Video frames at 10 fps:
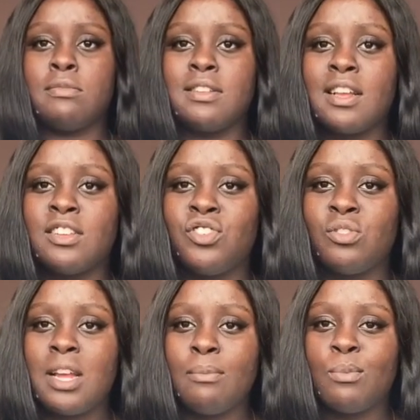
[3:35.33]
it's like, do
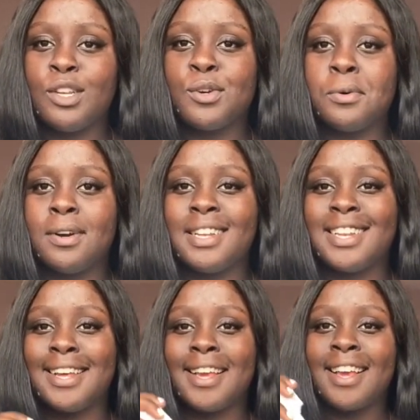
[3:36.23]
you know when you go on
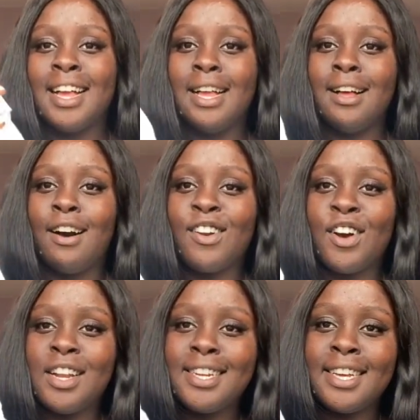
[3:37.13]
to like on
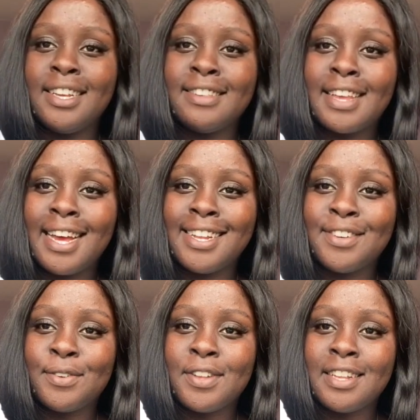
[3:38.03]
holidays,
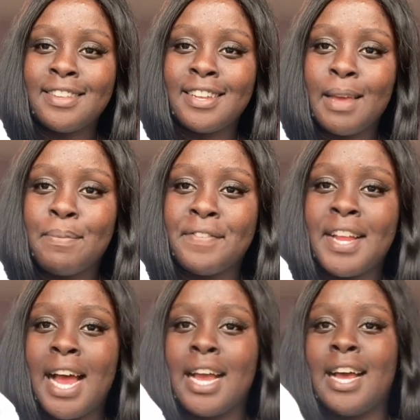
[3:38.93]
that's the type of
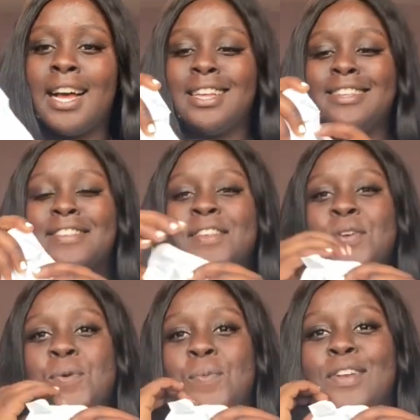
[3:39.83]
tag it has
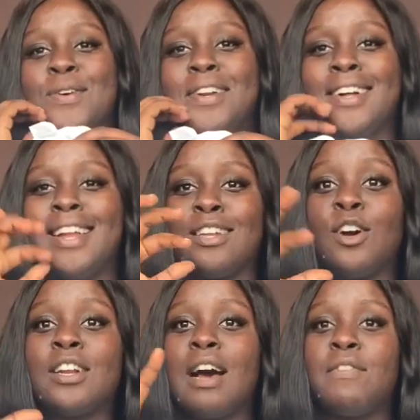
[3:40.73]
when you go on holiday. I
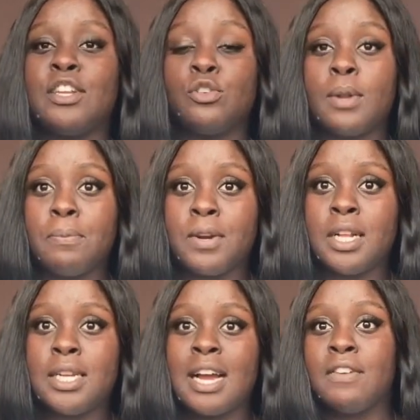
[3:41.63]
thought it'd have like, do you know, pretty
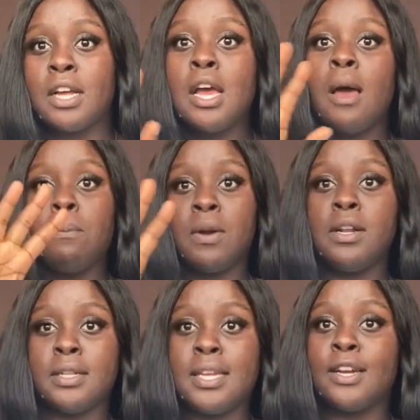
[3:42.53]
little thing, have like
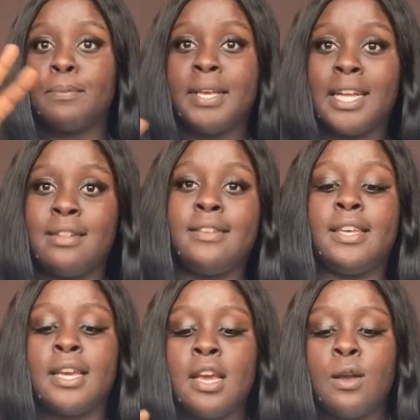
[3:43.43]
pretty little thing or
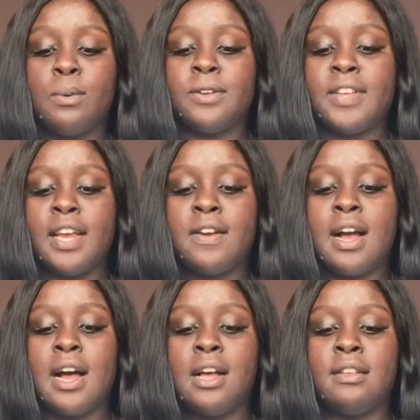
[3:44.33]
PLT. Whereas here it
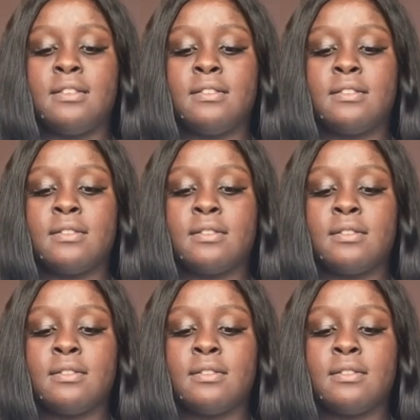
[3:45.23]
has